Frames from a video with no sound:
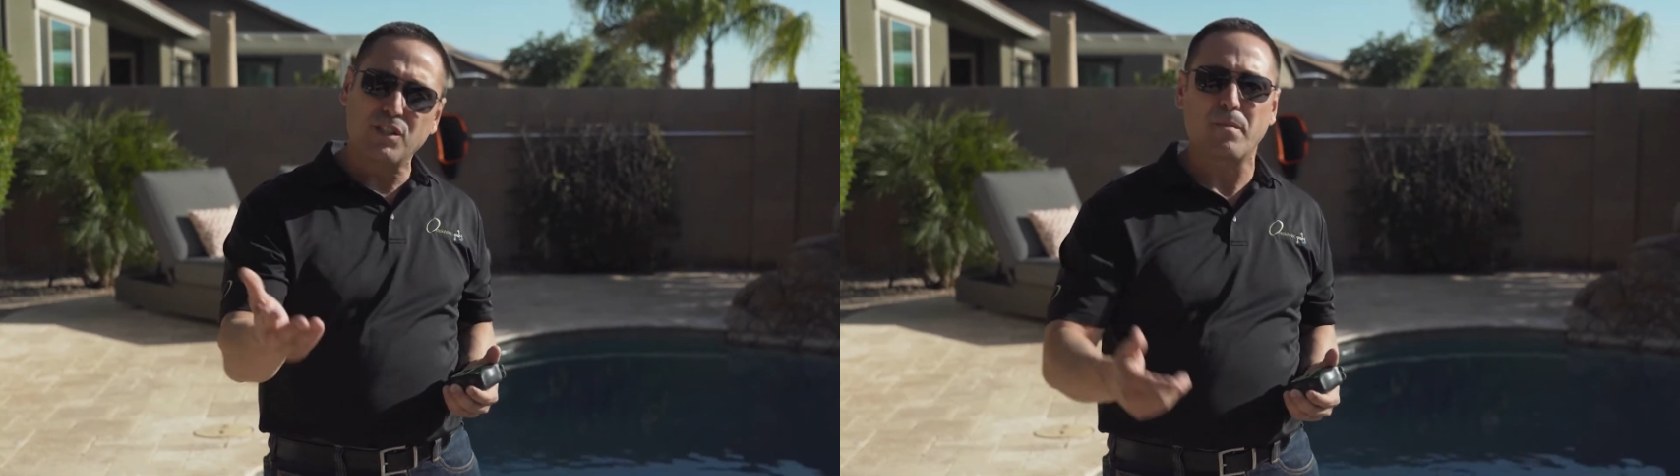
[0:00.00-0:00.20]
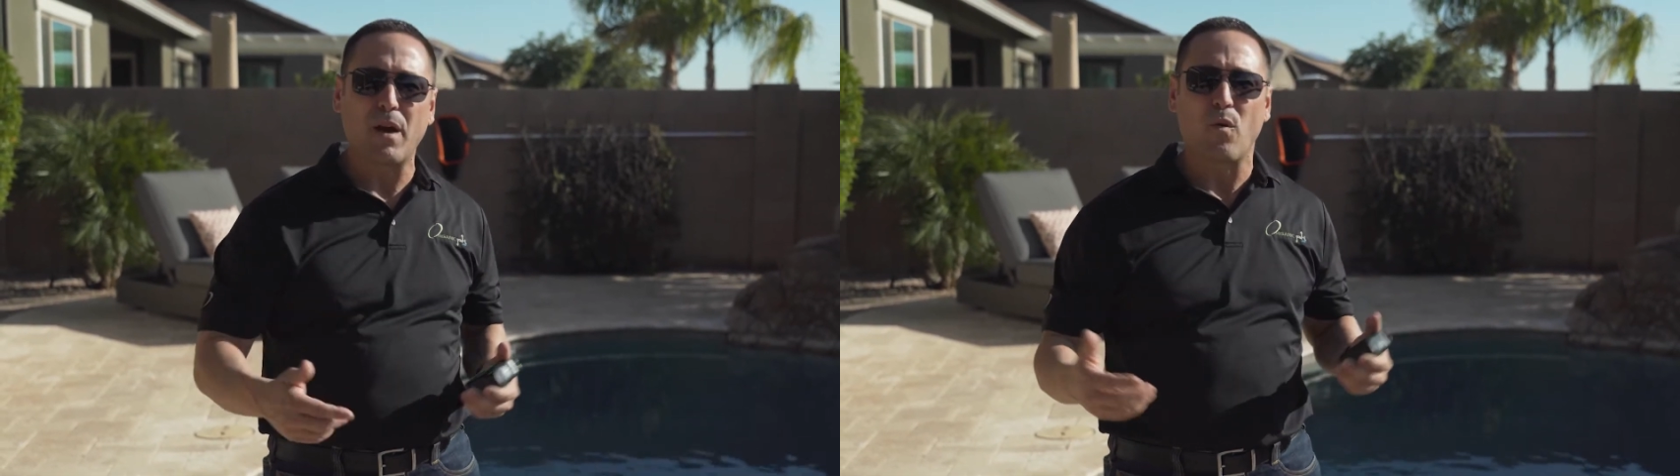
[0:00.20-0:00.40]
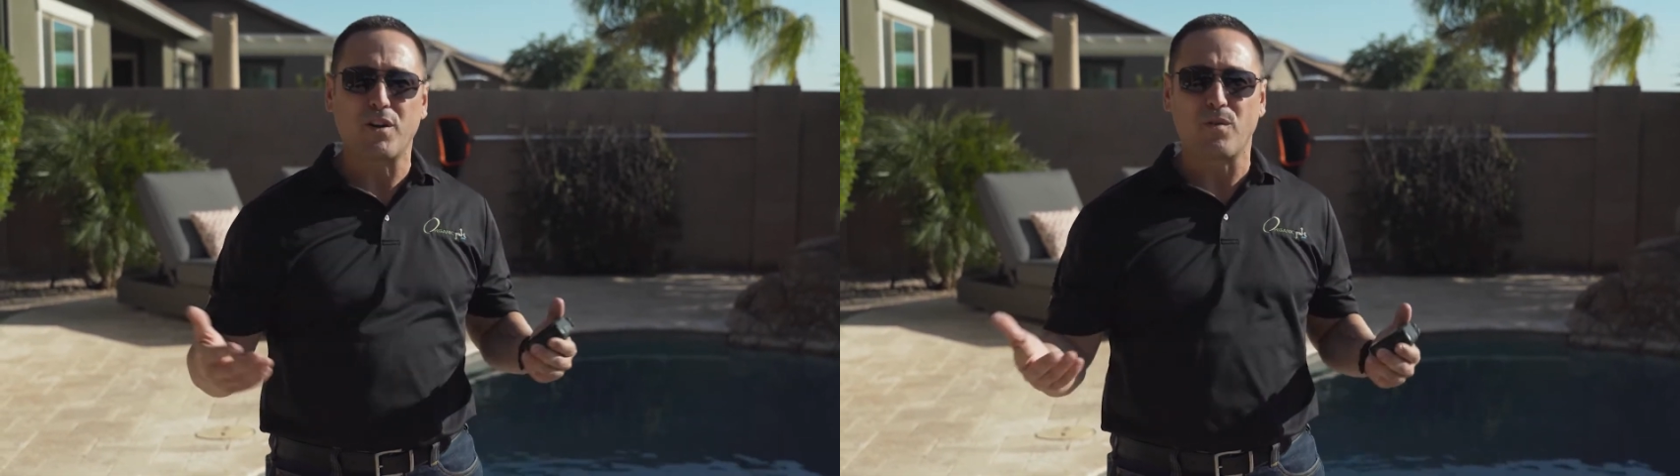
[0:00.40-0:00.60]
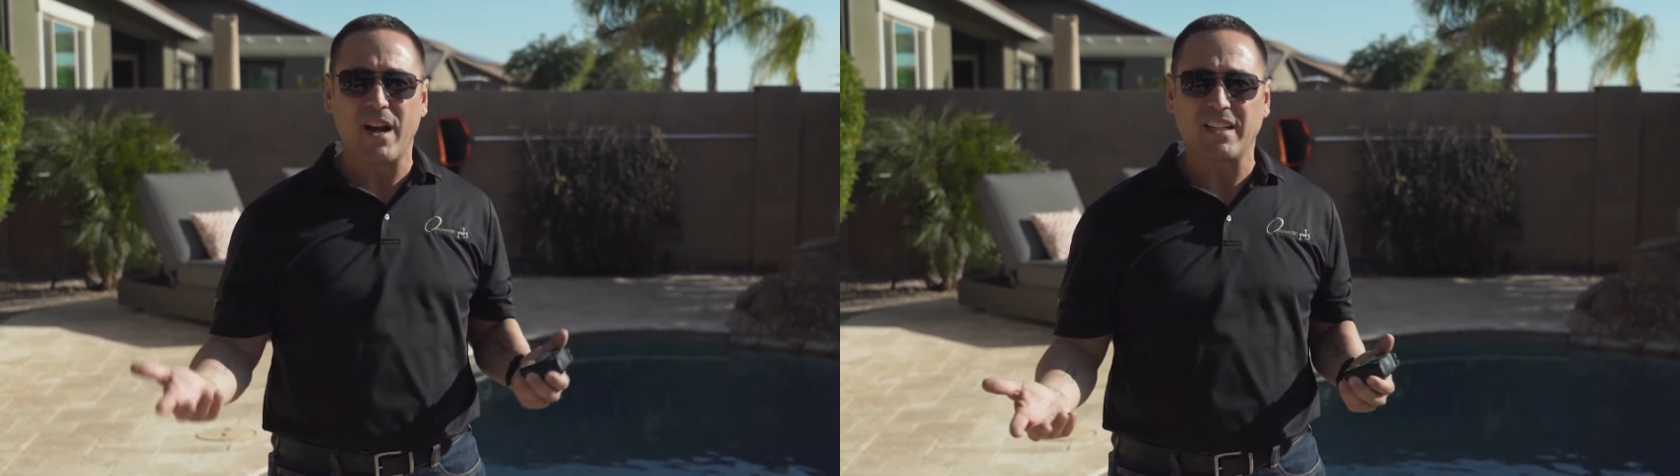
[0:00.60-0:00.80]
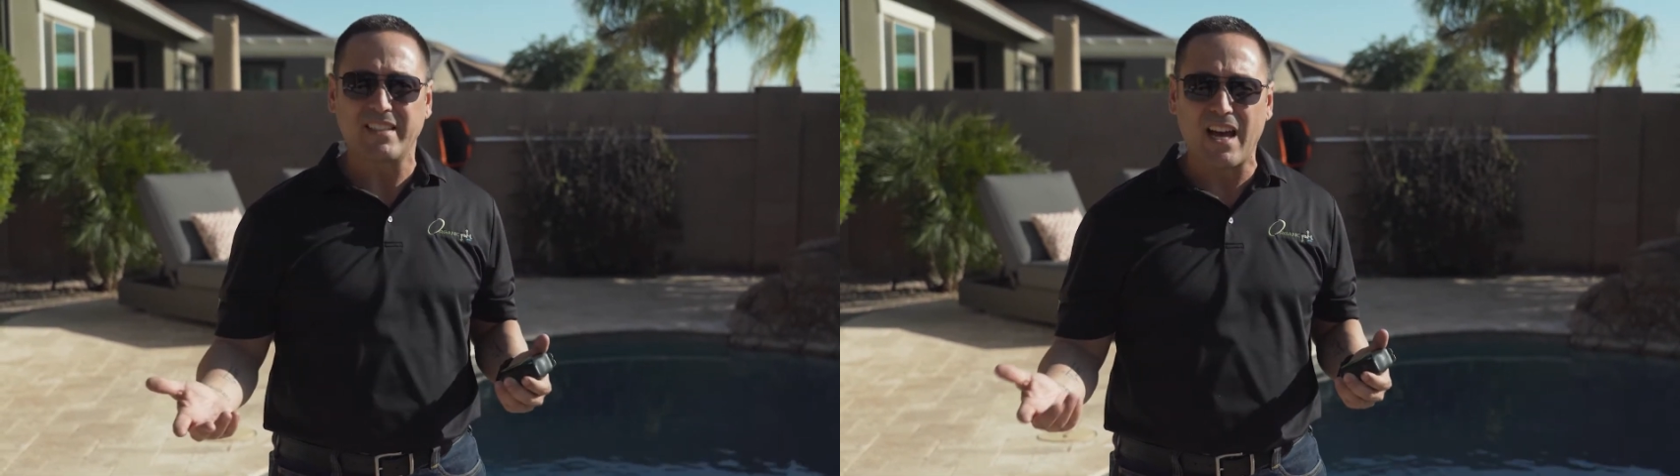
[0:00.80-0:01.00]
You might want to
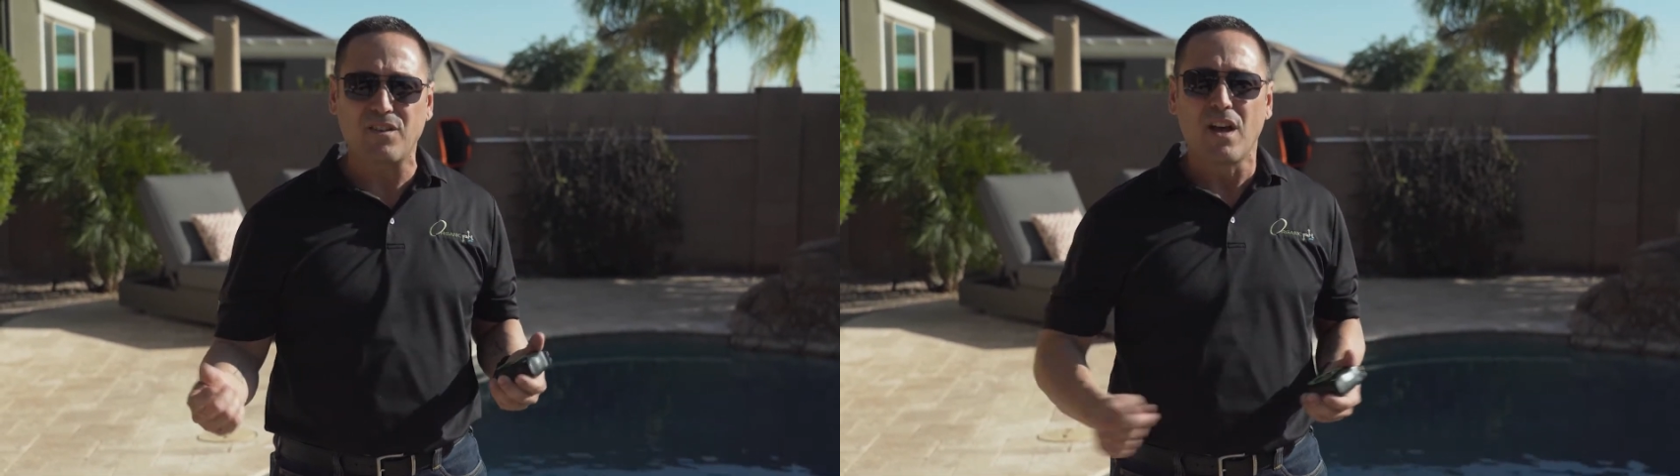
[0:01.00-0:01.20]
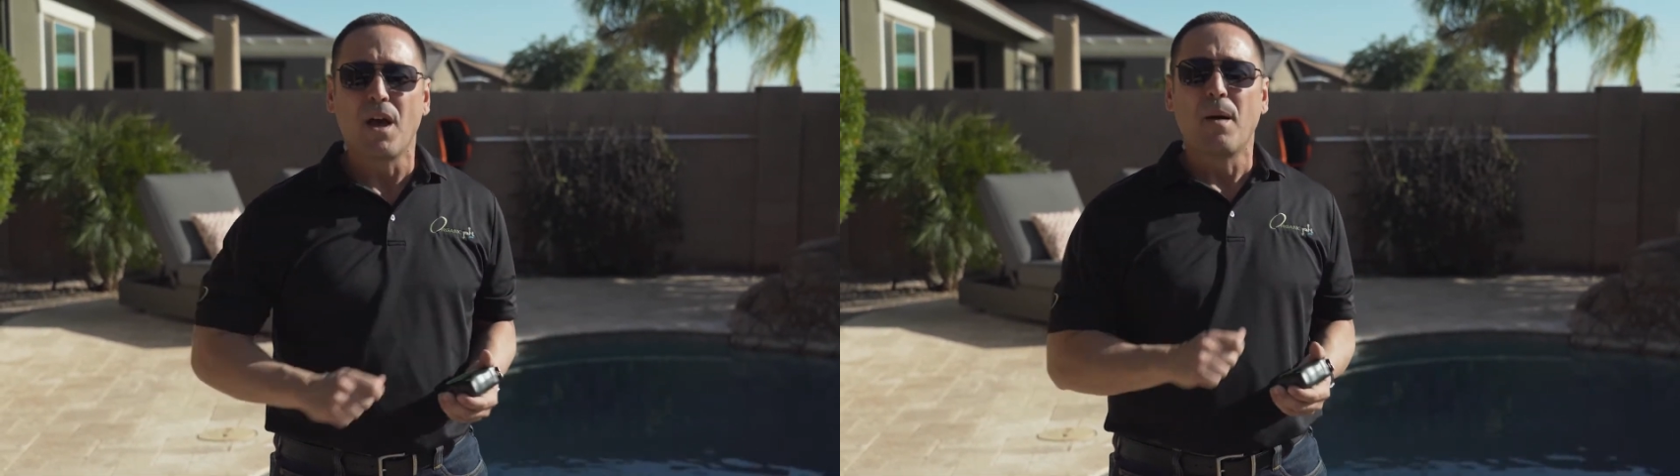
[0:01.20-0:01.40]
write it down.